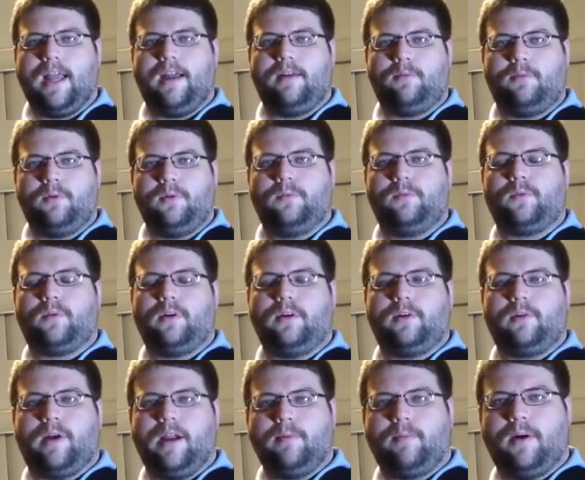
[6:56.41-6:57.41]
if I have
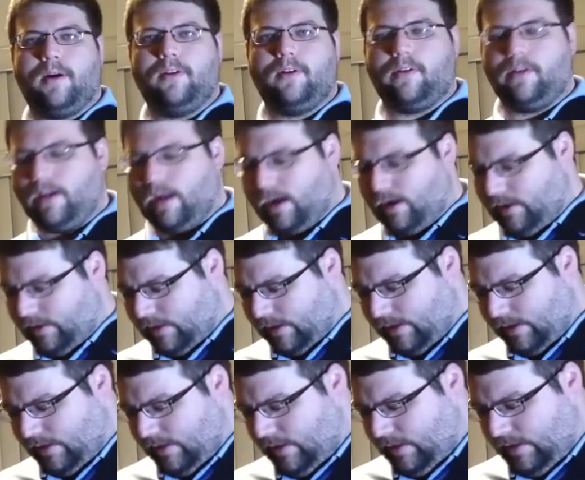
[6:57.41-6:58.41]
room for a tripod or
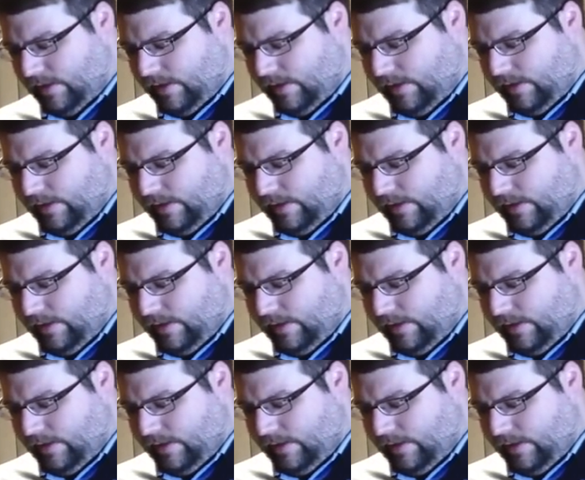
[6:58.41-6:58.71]
not.